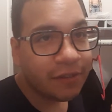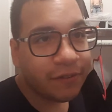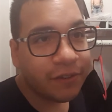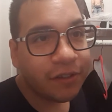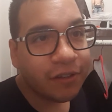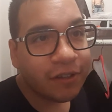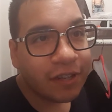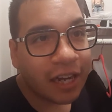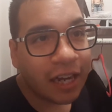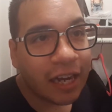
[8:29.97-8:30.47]
if you
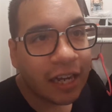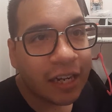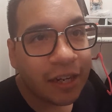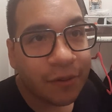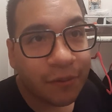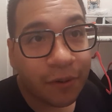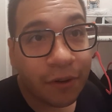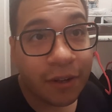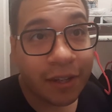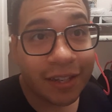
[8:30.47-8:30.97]
look
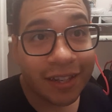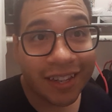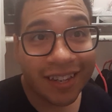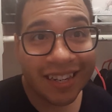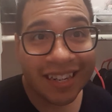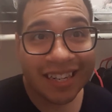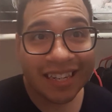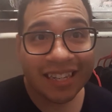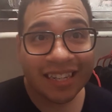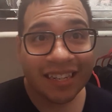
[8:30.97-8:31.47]
anywhere
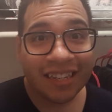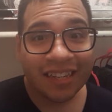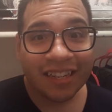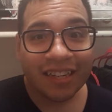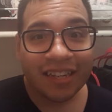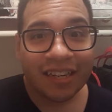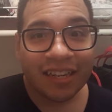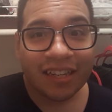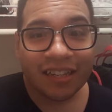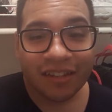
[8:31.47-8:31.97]
online,
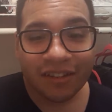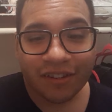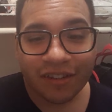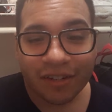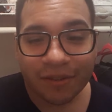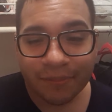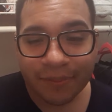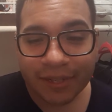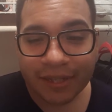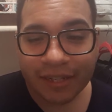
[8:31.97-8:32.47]
they're
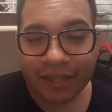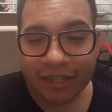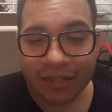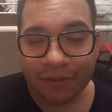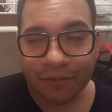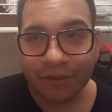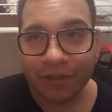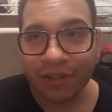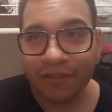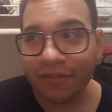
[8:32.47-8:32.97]
gonna be like
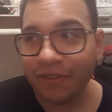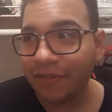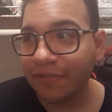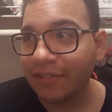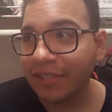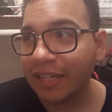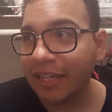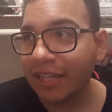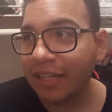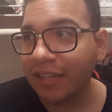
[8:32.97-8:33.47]

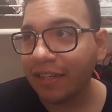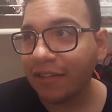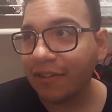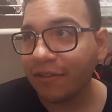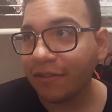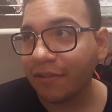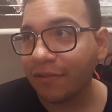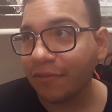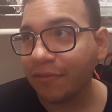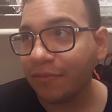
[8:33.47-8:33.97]
$115
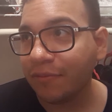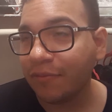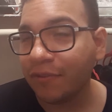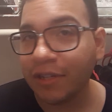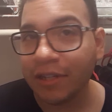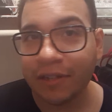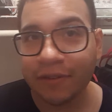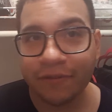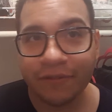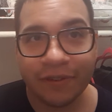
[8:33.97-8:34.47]
or
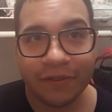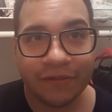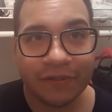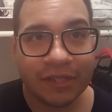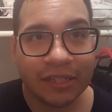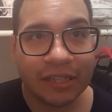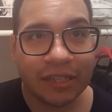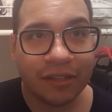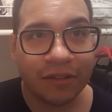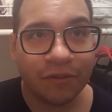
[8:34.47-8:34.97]

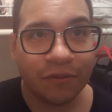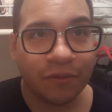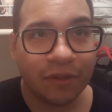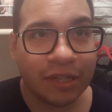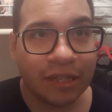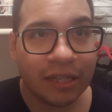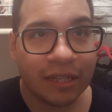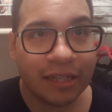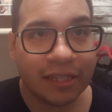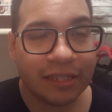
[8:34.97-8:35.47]
$150 or
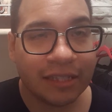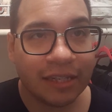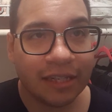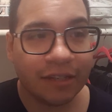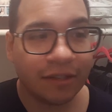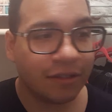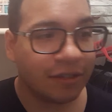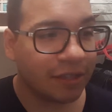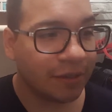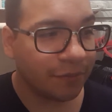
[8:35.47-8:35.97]

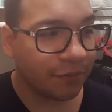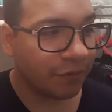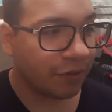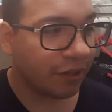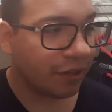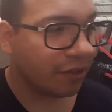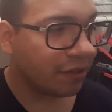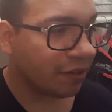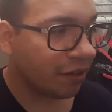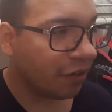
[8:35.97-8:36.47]
$119 or some
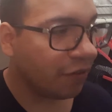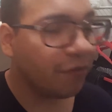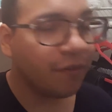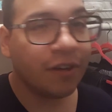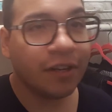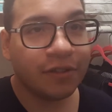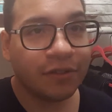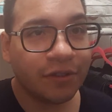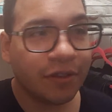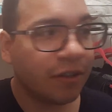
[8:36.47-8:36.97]
weird over
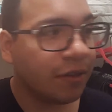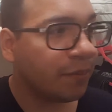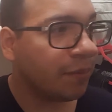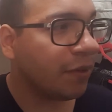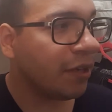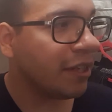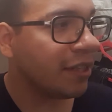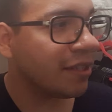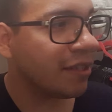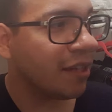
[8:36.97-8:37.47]
$100
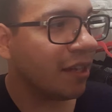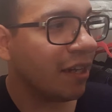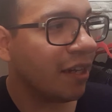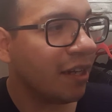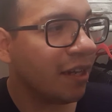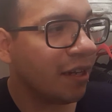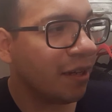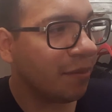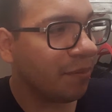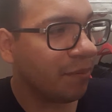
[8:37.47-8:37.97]
price.
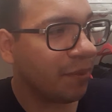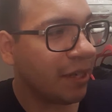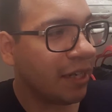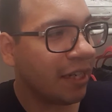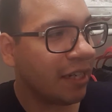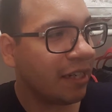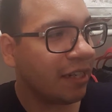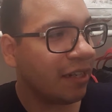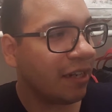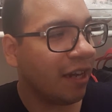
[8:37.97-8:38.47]

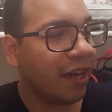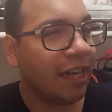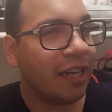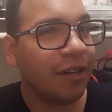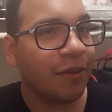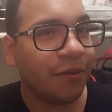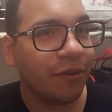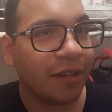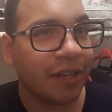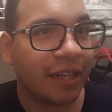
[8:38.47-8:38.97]
But I
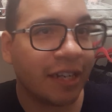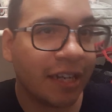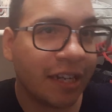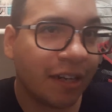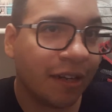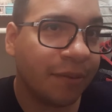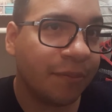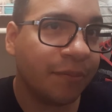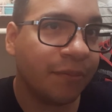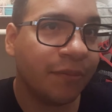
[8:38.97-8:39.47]
know where to get
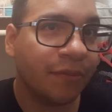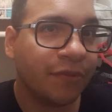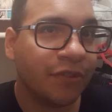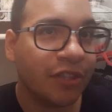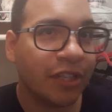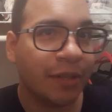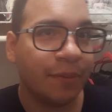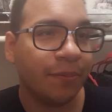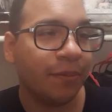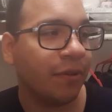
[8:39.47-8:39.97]
them
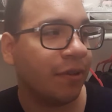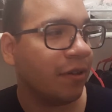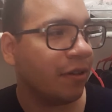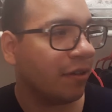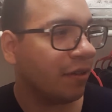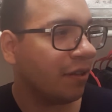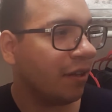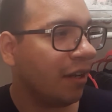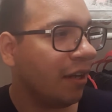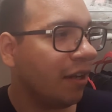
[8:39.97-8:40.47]
cheaper.
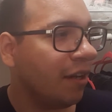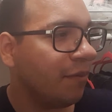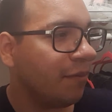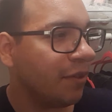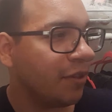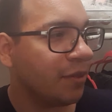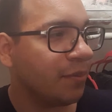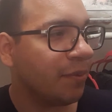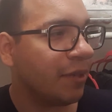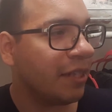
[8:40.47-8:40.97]

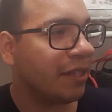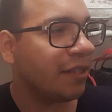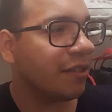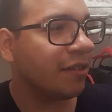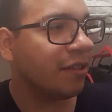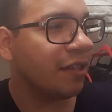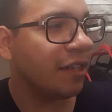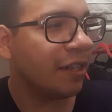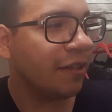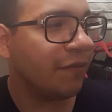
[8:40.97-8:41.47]
There's places
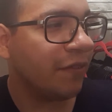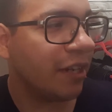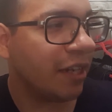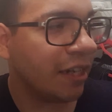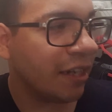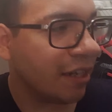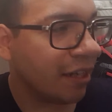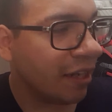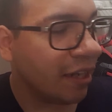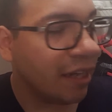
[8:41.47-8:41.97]
on
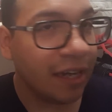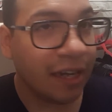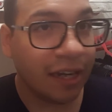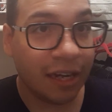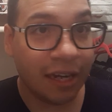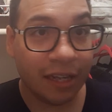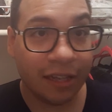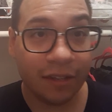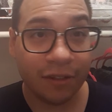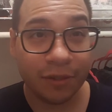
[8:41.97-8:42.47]
eBay,
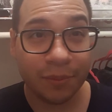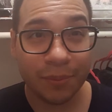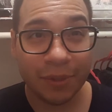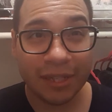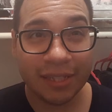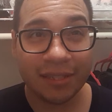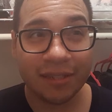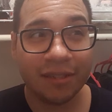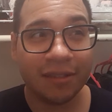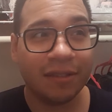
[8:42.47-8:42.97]
and there's
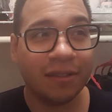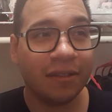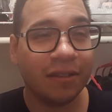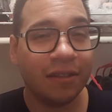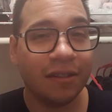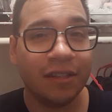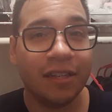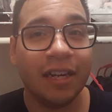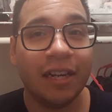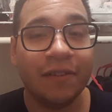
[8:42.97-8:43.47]
places
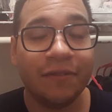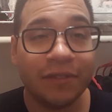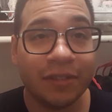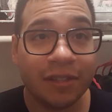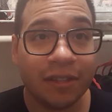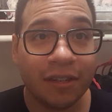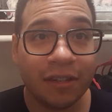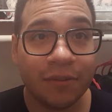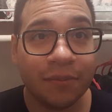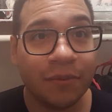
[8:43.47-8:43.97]
on
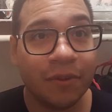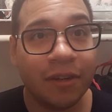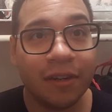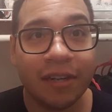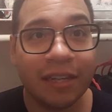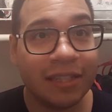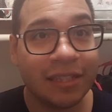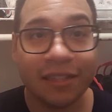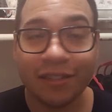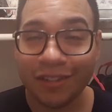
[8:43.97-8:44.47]
Amazon where
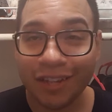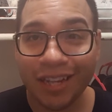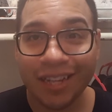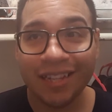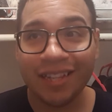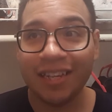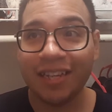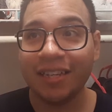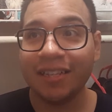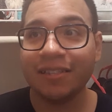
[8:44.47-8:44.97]
it's a lot
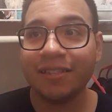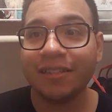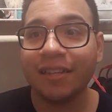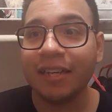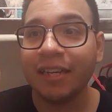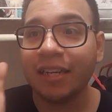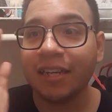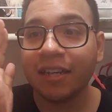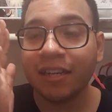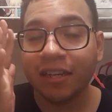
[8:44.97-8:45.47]
less,
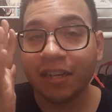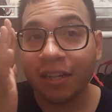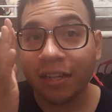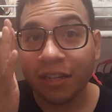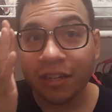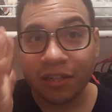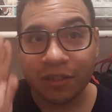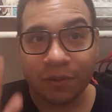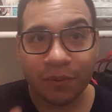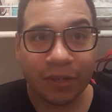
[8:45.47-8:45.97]
like
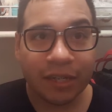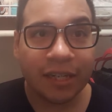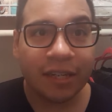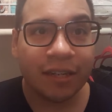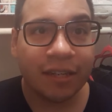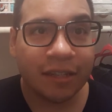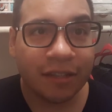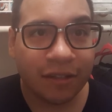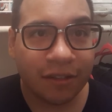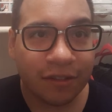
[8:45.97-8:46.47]

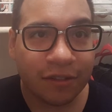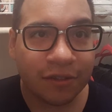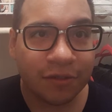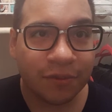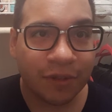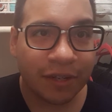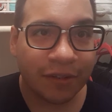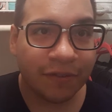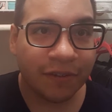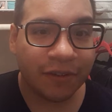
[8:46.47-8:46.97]
$29,
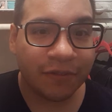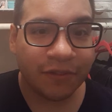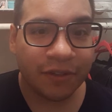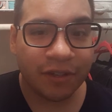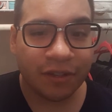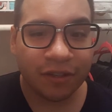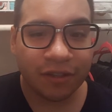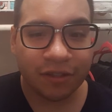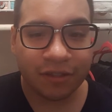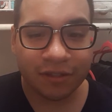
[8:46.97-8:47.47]

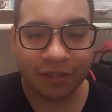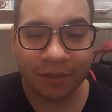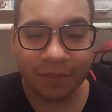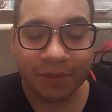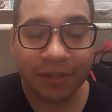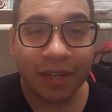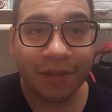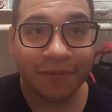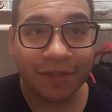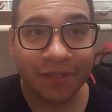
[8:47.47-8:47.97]
$25.
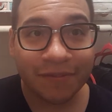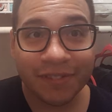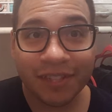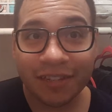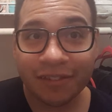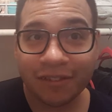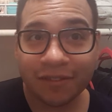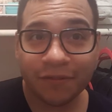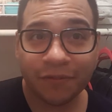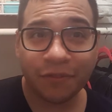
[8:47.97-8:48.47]
Sometimes I've
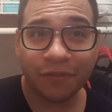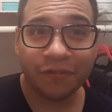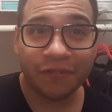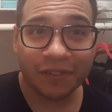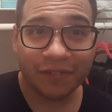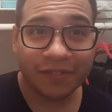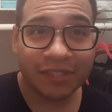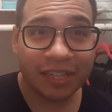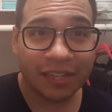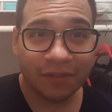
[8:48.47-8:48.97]
found some for
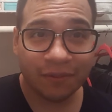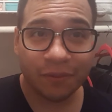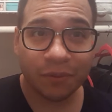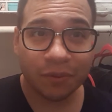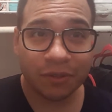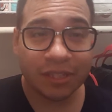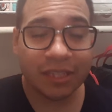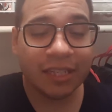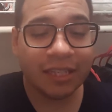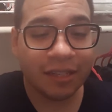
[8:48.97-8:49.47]
$15,
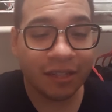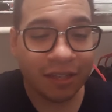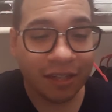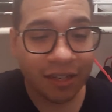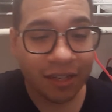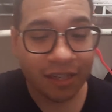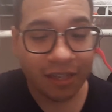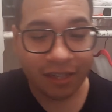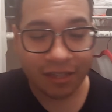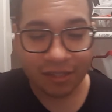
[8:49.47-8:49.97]
$14.
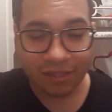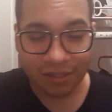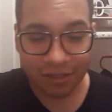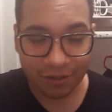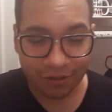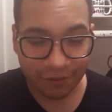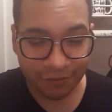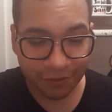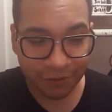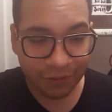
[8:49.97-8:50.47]

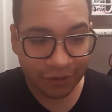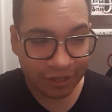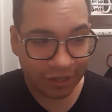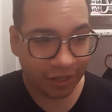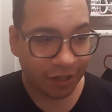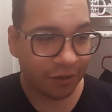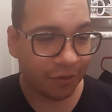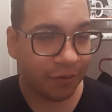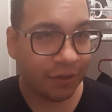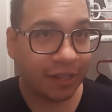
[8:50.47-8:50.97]
So if you want to
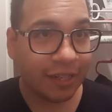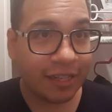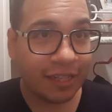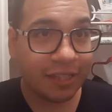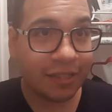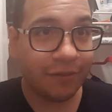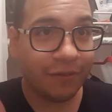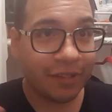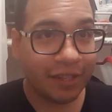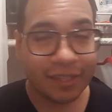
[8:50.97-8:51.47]
know where to get
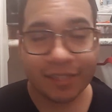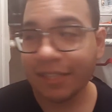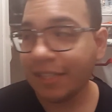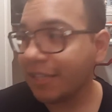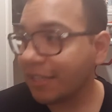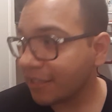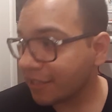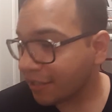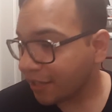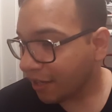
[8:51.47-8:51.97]
some of these
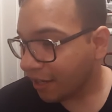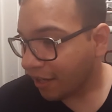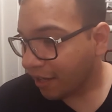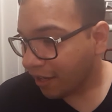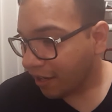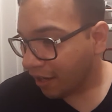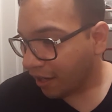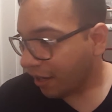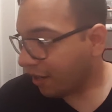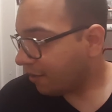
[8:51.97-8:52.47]
things,
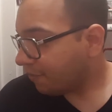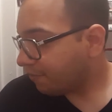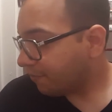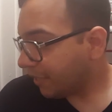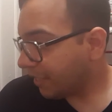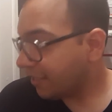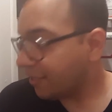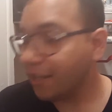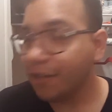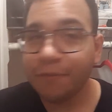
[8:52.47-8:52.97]

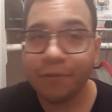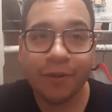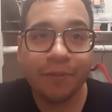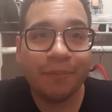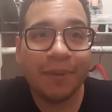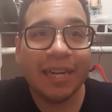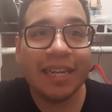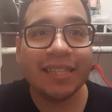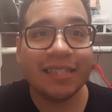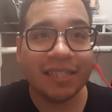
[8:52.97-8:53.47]
your
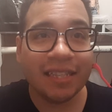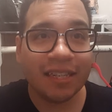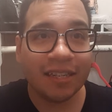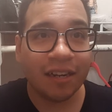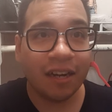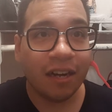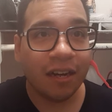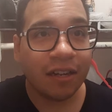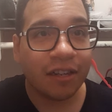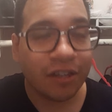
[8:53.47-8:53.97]
basic
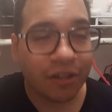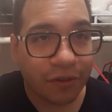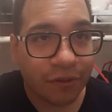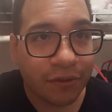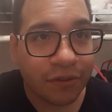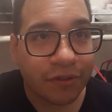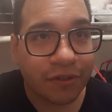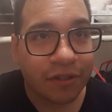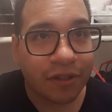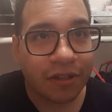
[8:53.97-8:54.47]

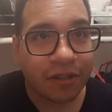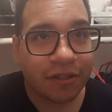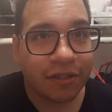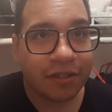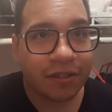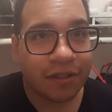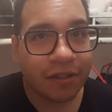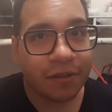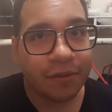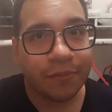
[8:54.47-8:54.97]
Google search
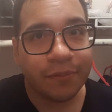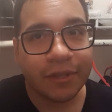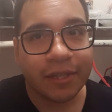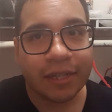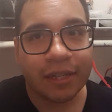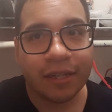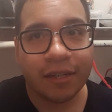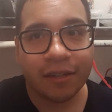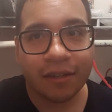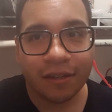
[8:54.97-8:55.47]
is going to
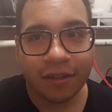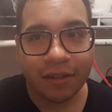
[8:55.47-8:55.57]
be